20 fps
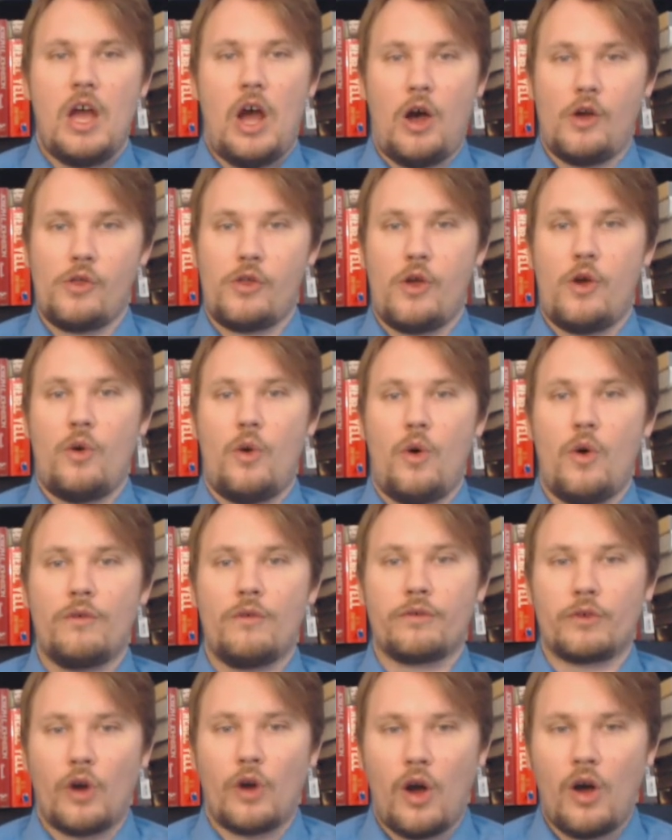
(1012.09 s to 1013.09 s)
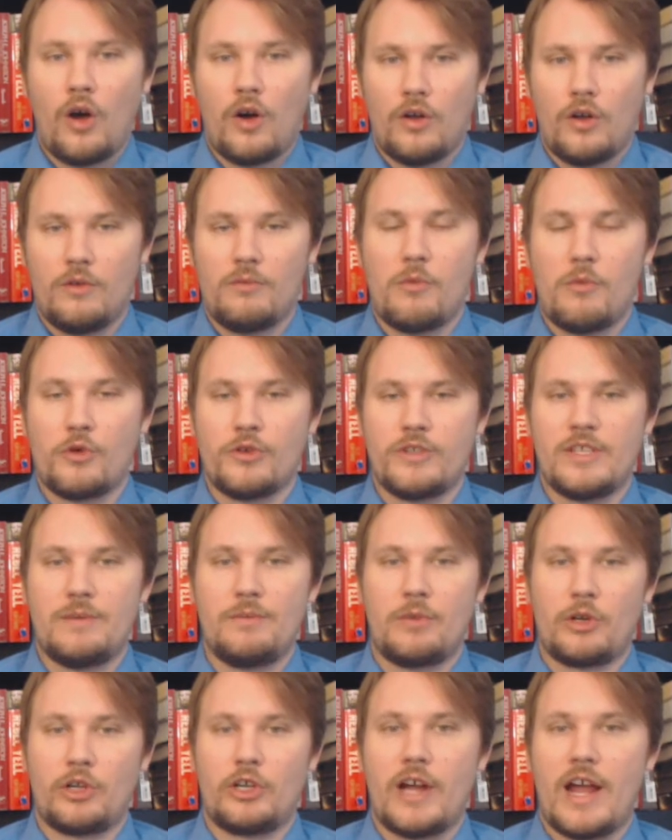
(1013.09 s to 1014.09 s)
Although overall, more
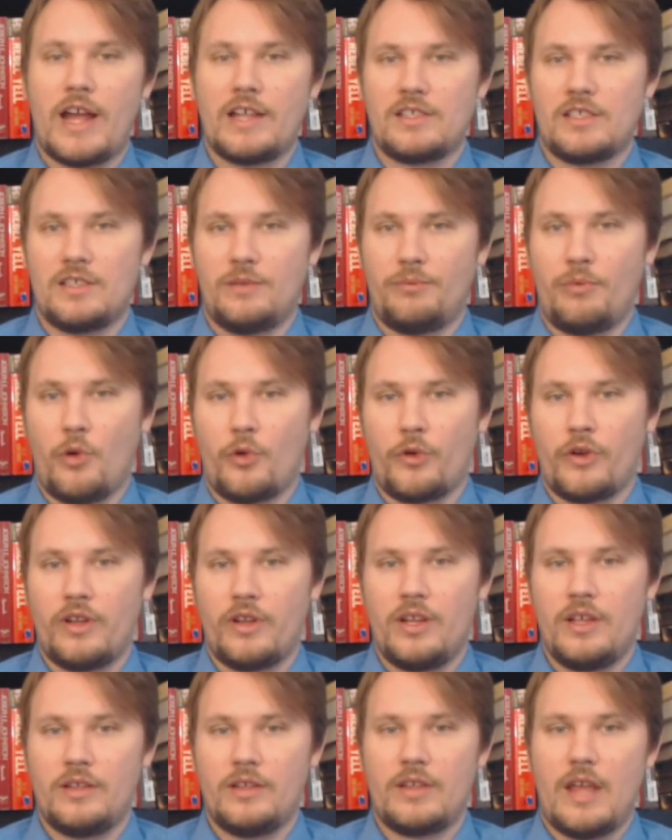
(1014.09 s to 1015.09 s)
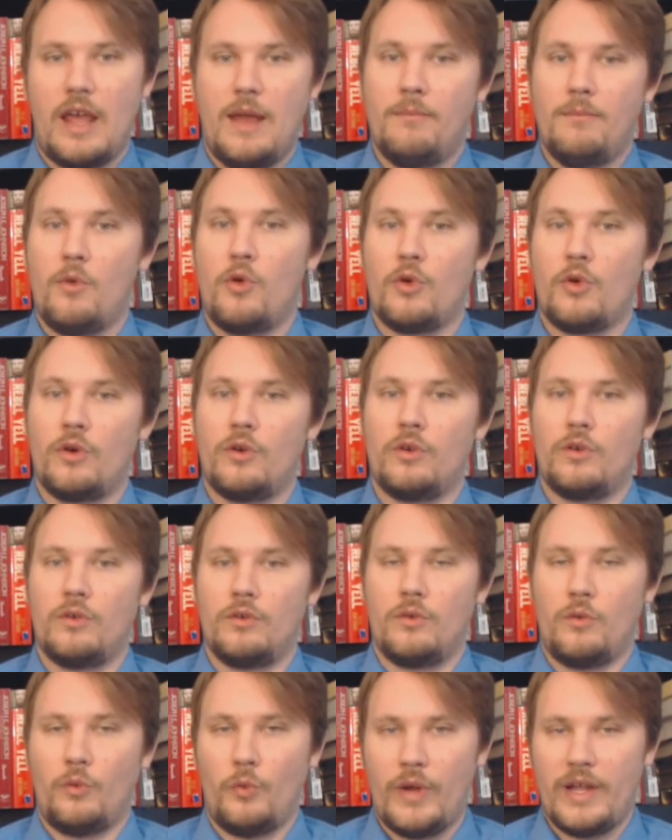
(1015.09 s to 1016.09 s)
Democrats supported it and
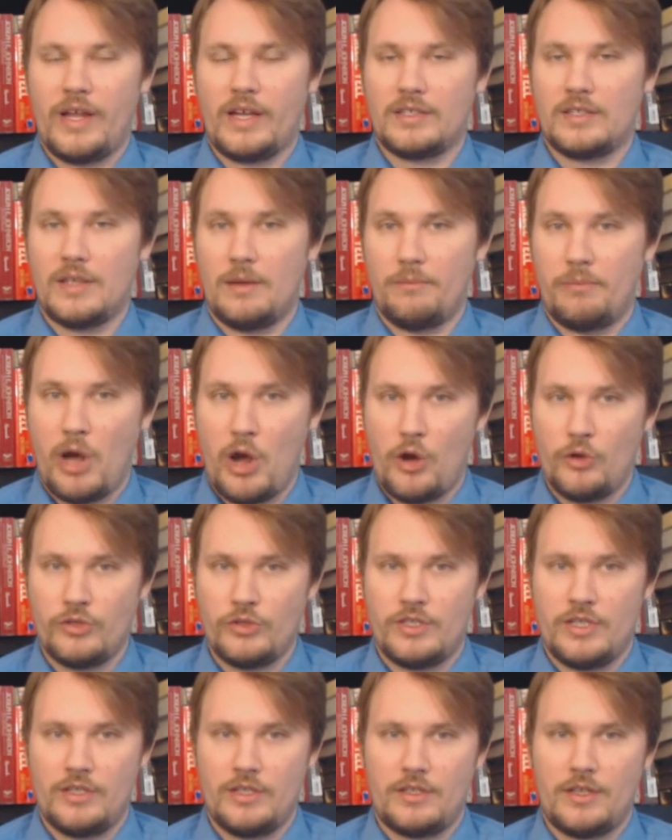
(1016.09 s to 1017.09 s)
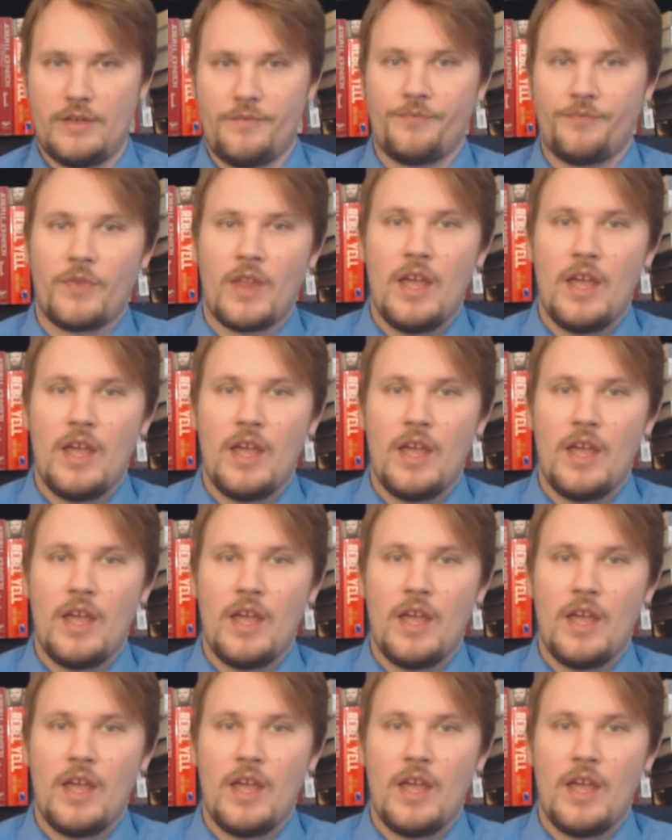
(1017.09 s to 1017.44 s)
more Whigs opposed it.